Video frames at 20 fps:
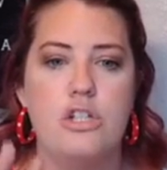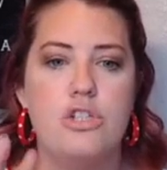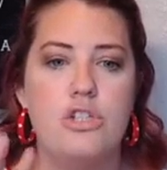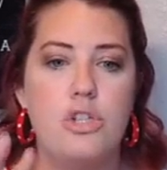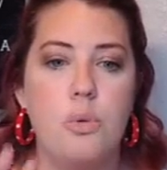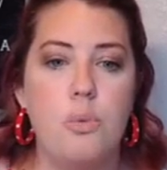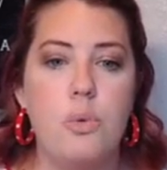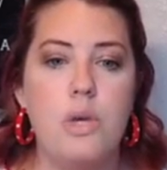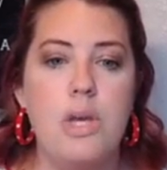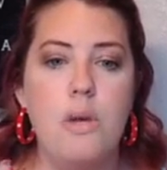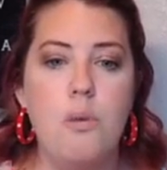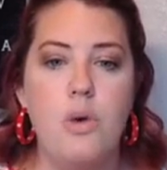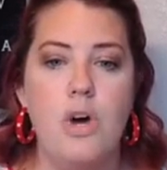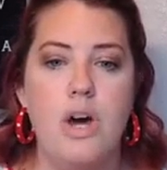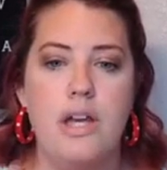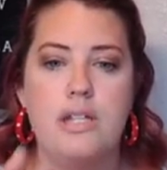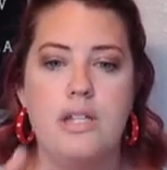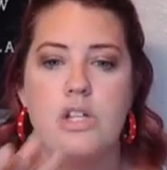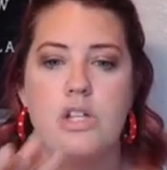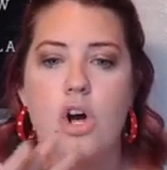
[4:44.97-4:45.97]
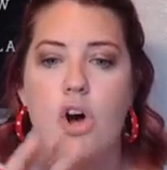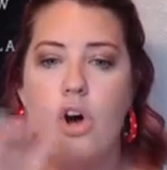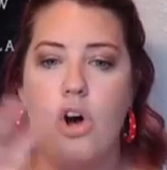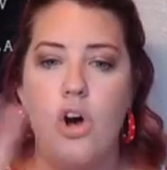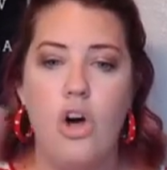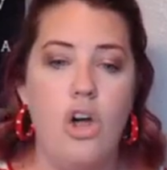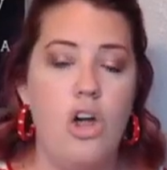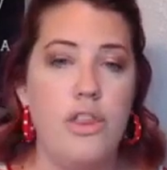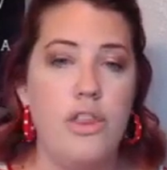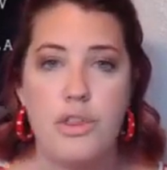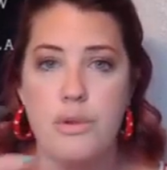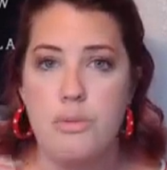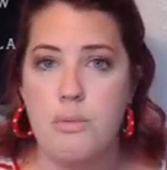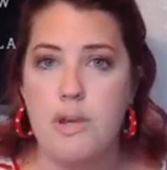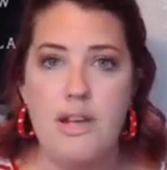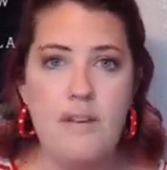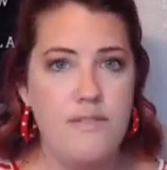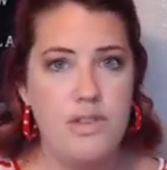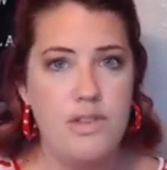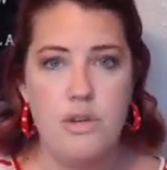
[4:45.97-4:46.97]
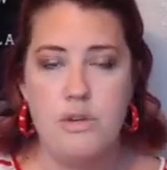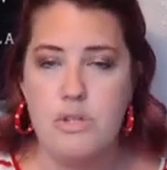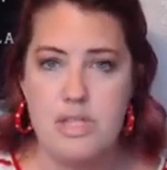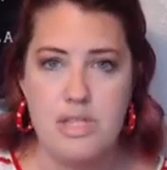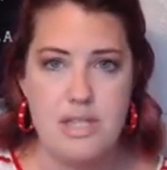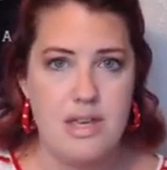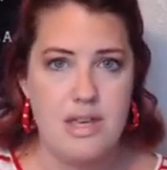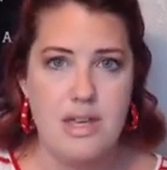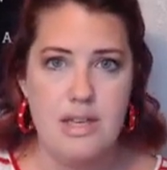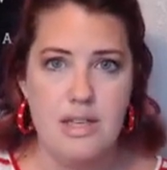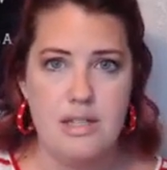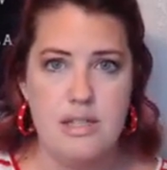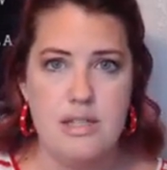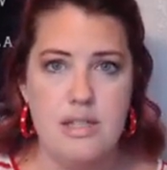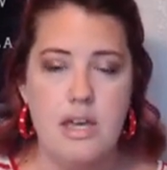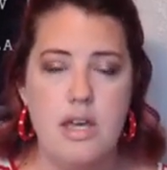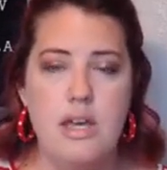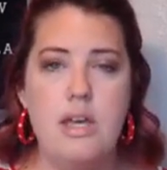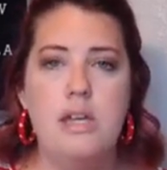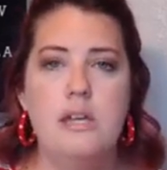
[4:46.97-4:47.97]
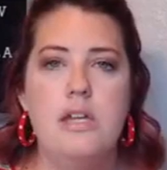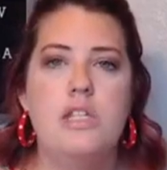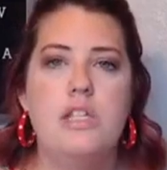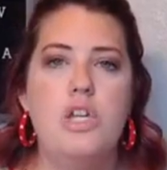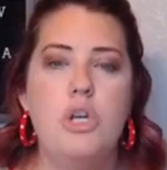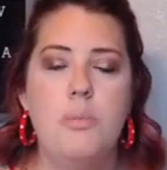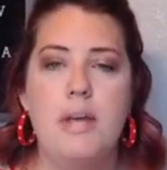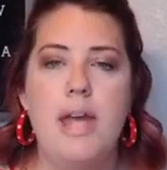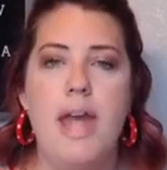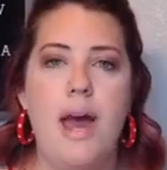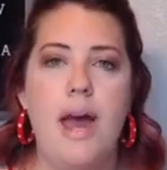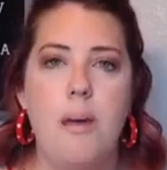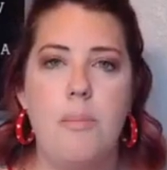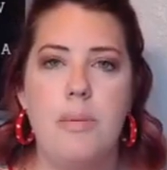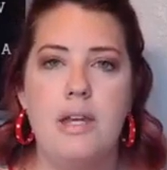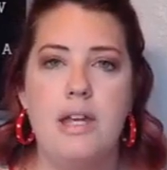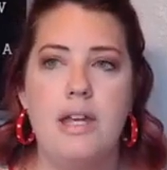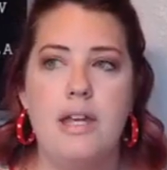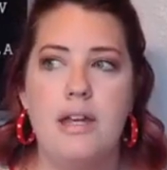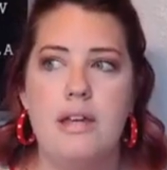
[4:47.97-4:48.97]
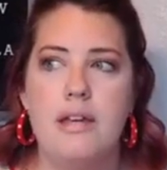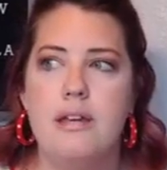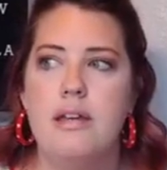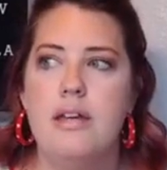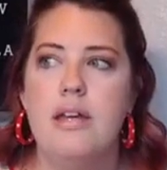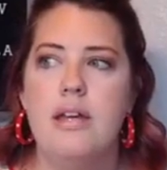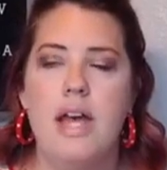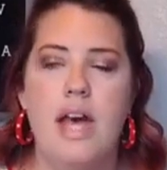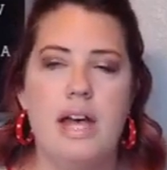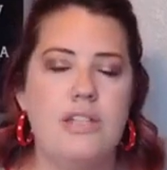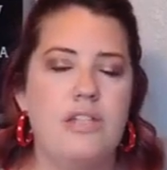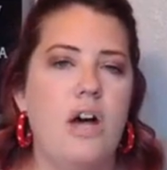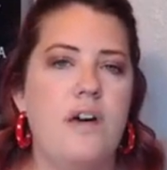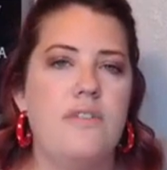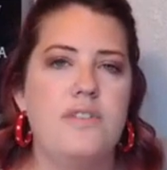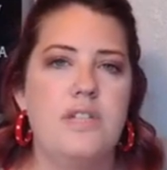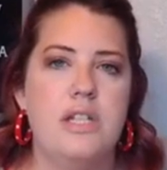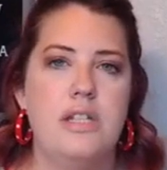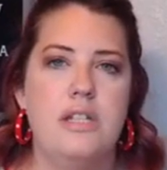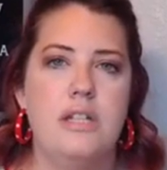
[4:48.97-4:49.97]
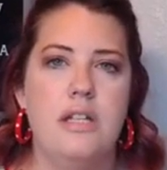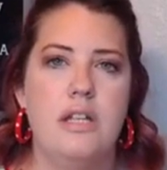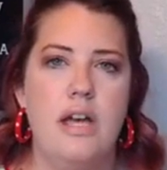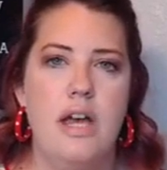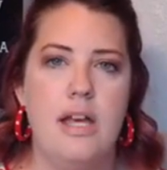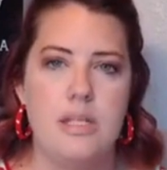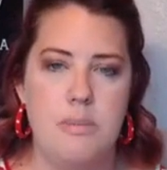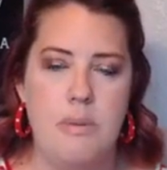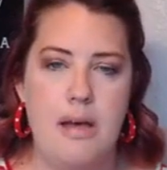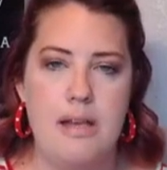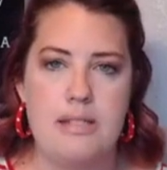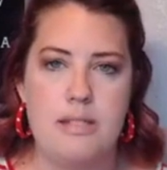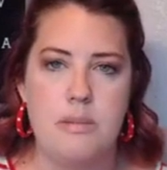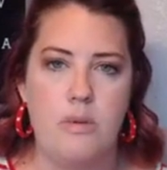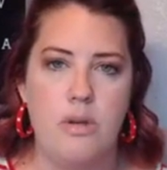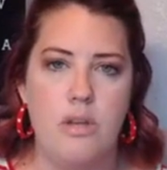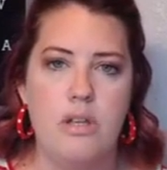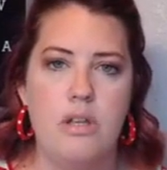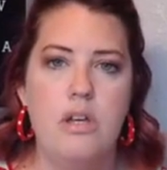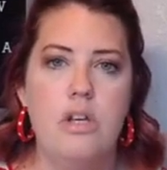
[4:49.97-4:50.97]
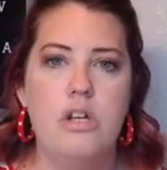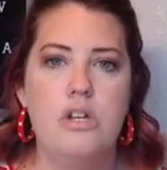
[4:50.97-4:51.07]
So we want all 3 of those things to be happening as often as possible.